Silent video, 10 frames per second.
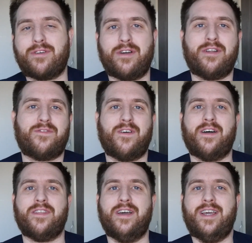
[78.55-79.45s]
The
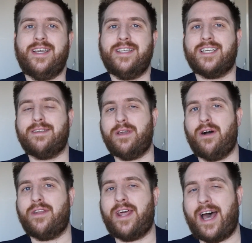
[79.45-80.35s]
Godfather is going to be
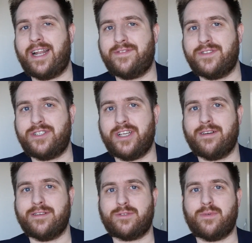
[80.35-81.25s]
on hand for the
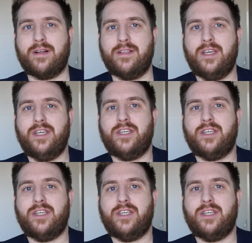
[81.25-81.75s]
show as well.